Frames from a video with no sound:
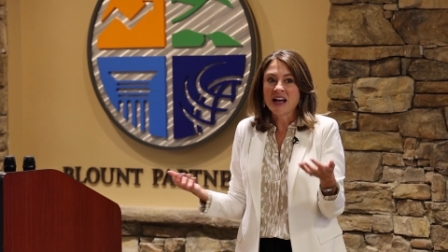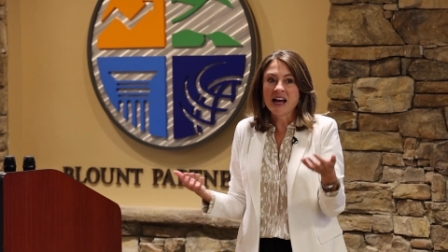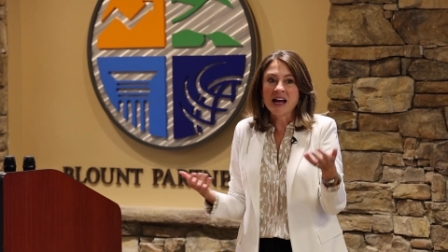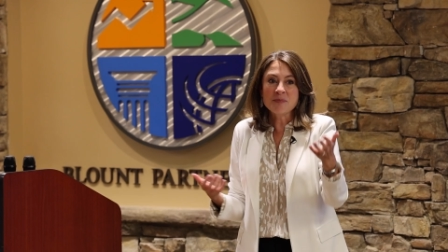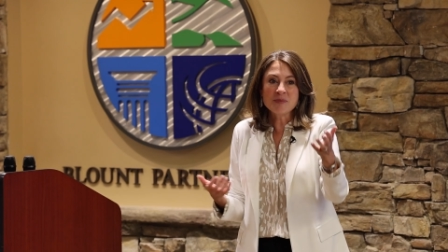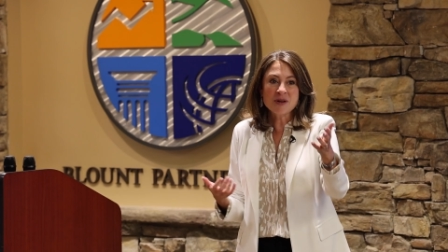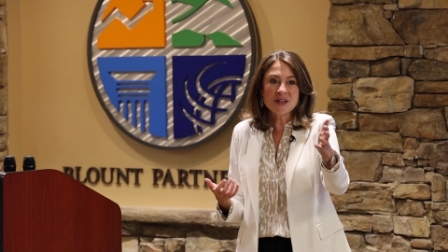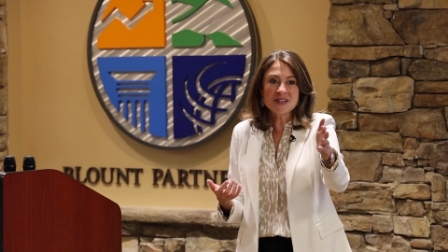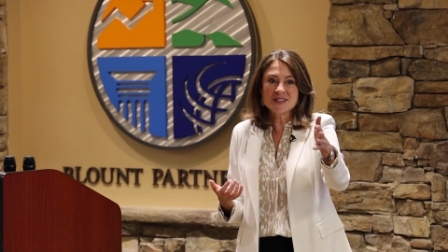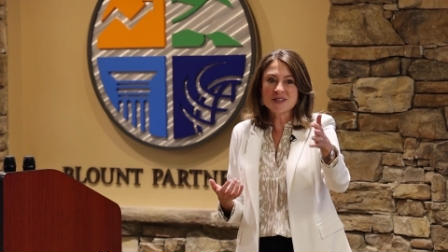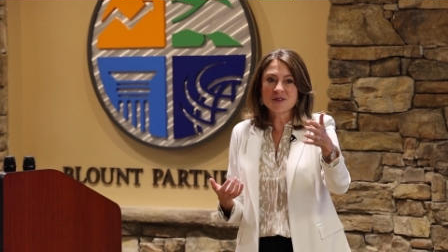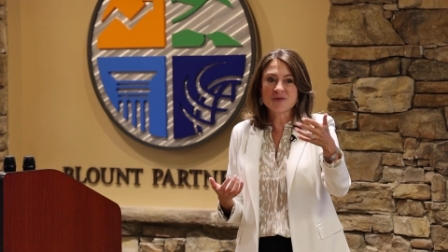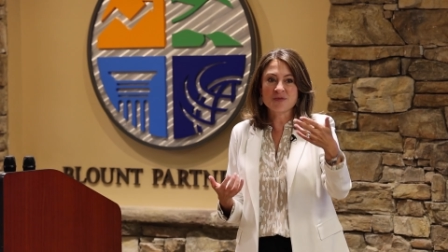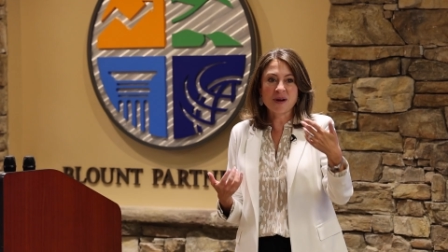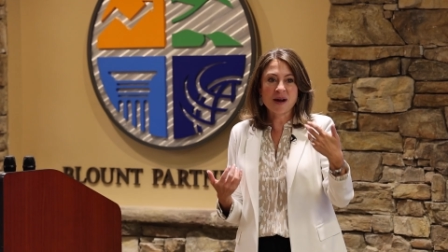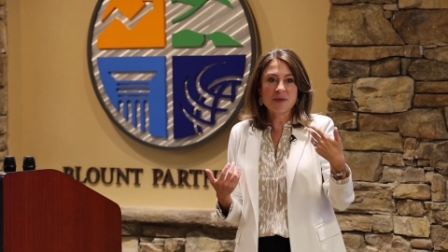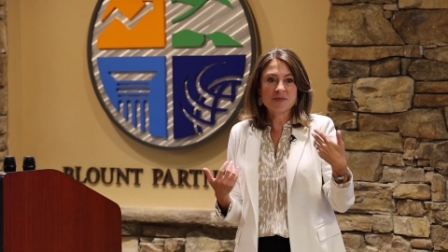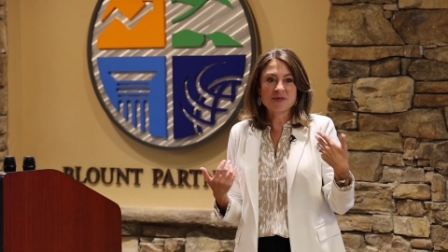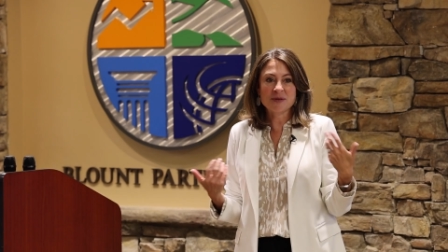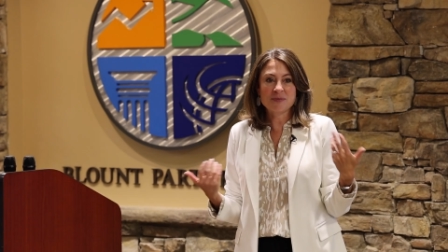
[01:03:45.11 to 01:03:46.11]
I'm not so
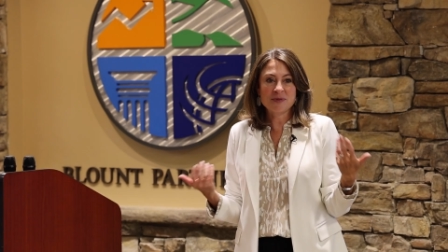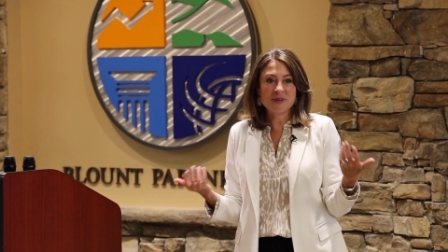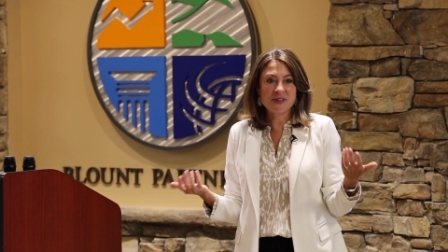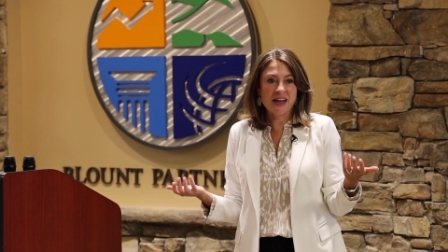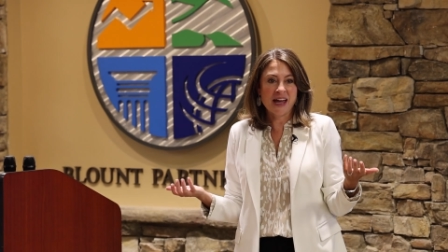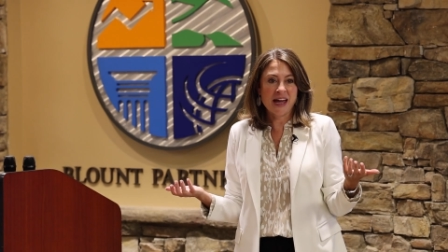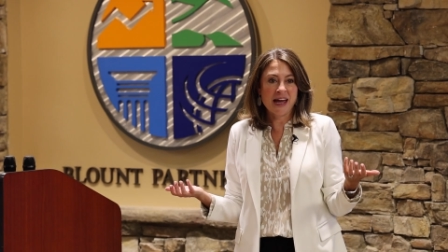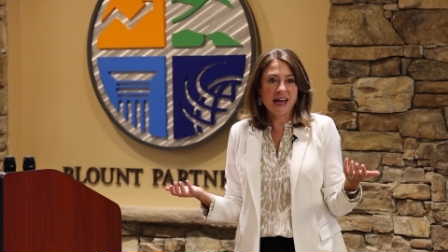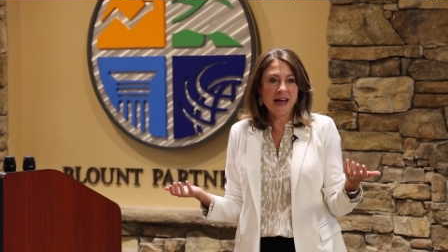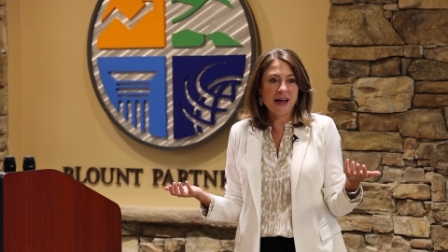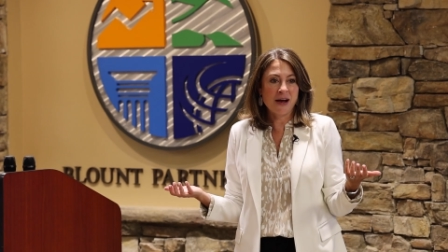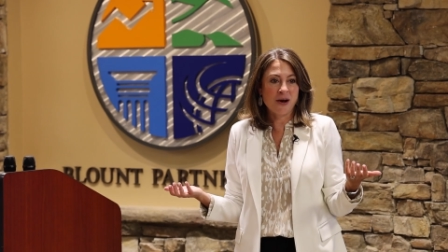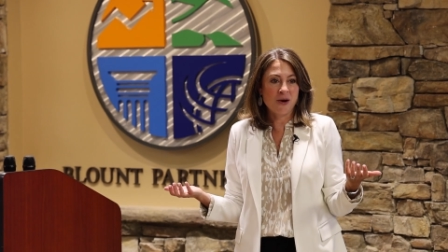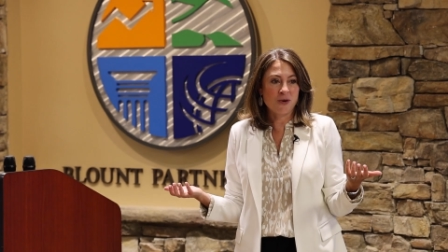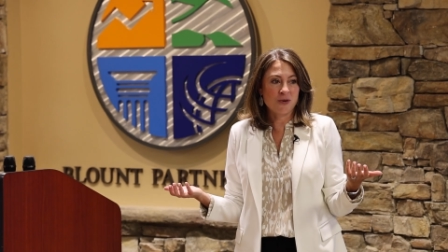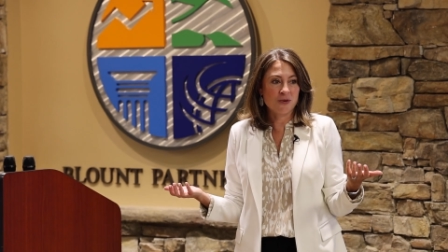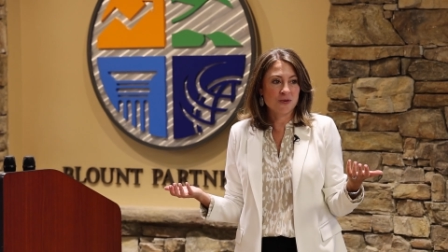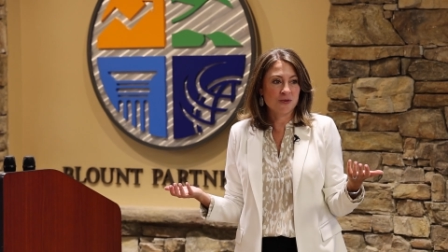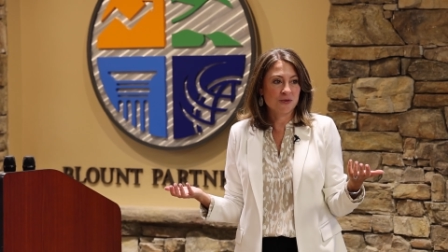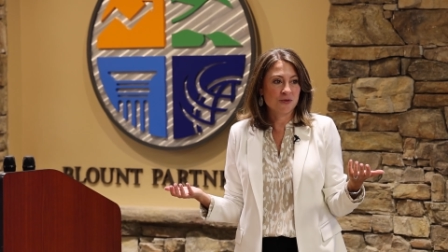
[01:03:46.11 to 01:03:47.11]
wrapped up in the
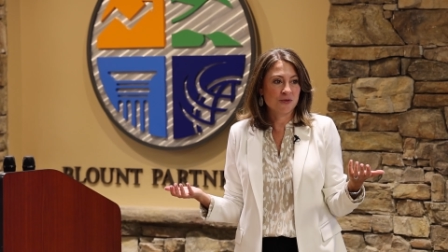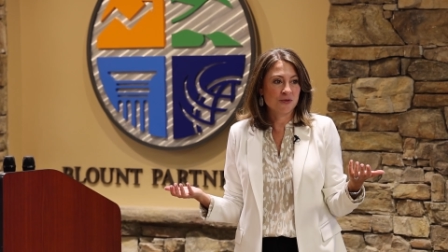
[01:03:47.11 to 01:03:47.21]
how,